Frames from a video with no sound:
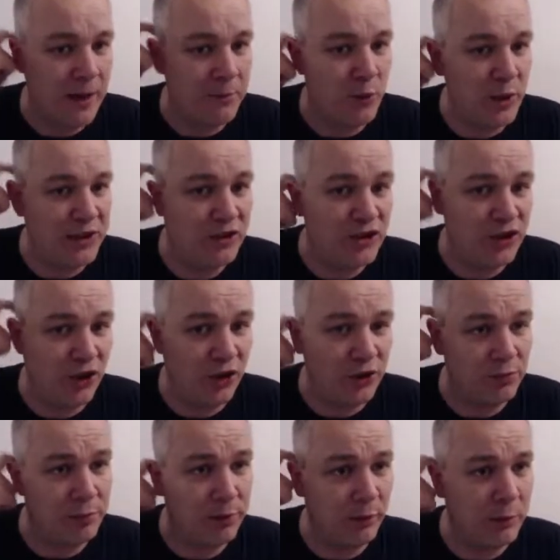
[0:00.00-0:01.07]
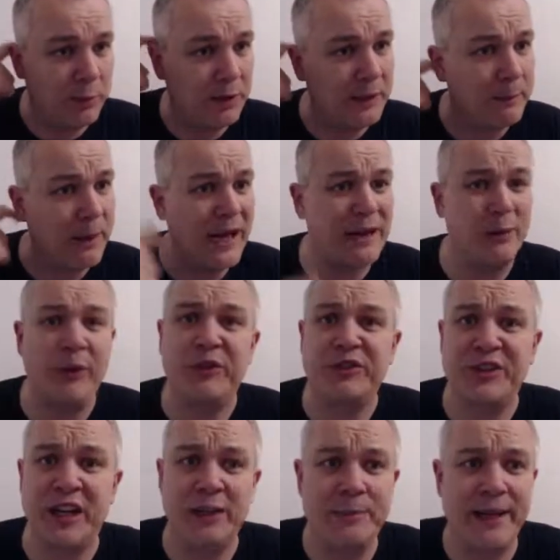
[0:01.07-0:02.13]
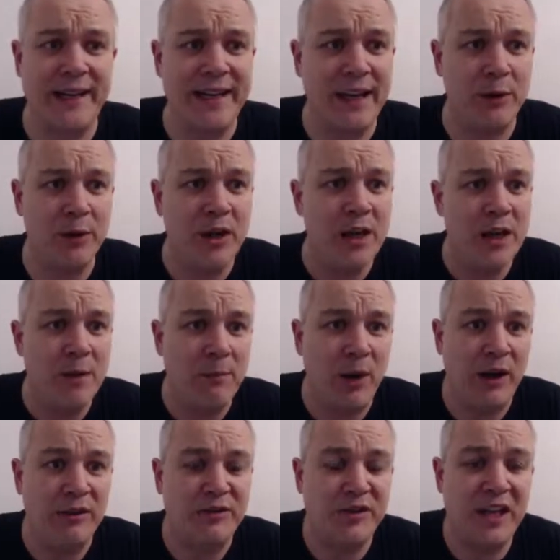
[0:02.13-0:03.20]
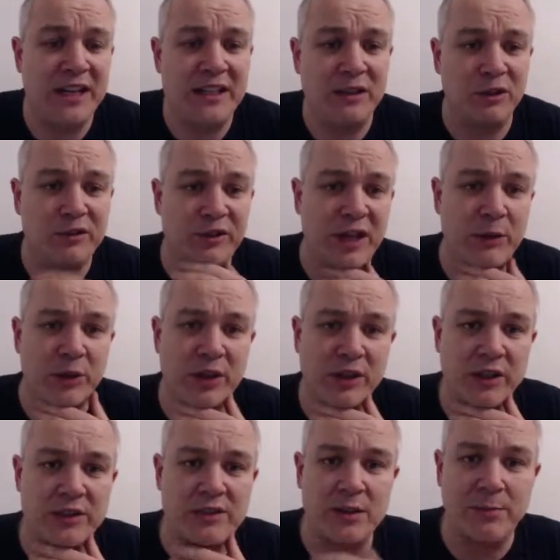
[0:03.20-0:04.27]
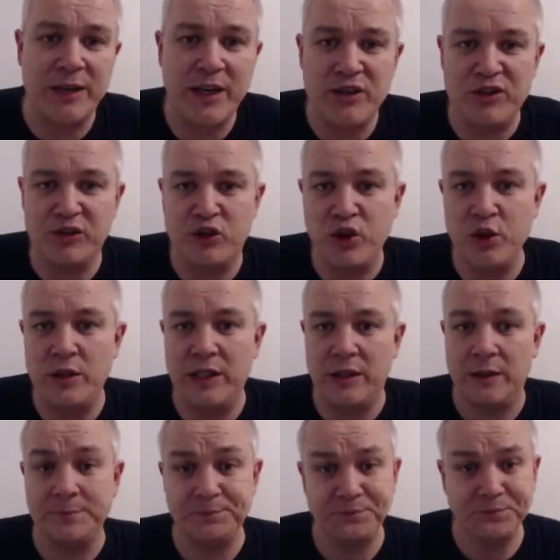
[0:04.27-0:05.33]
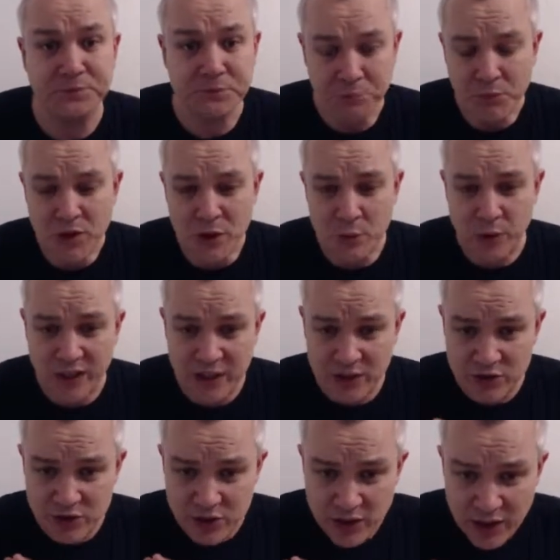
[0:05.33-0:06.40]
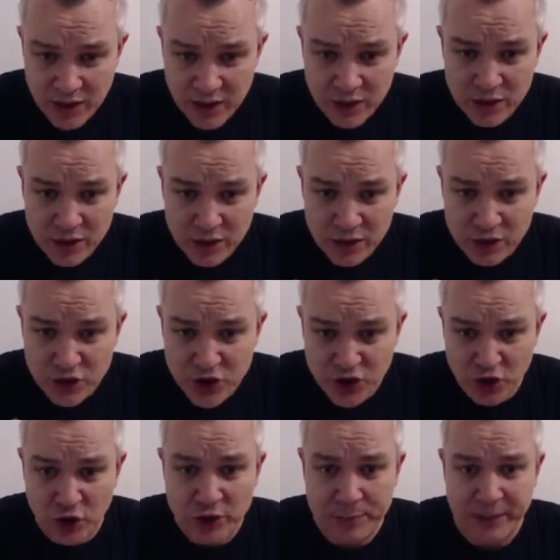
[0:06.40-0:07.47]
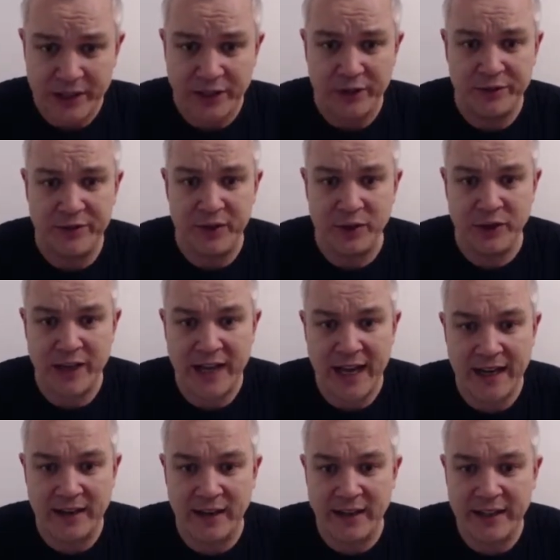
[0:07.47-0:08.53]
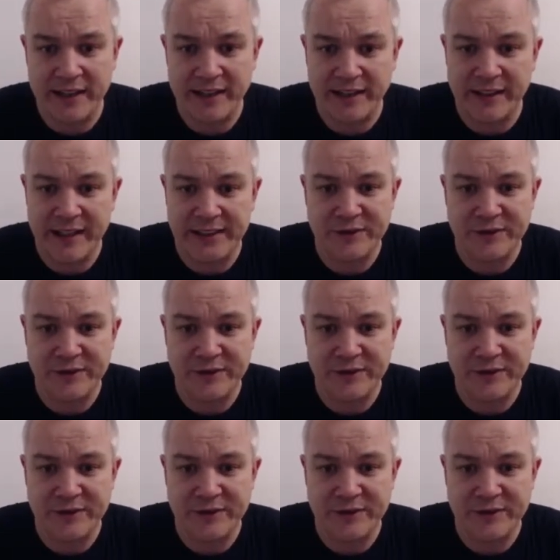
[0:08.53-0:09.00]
Um, we should probably be out of sight by now, but instead it looks like we're going to go into the break just 2 0 up, which should be enough. Huracan leading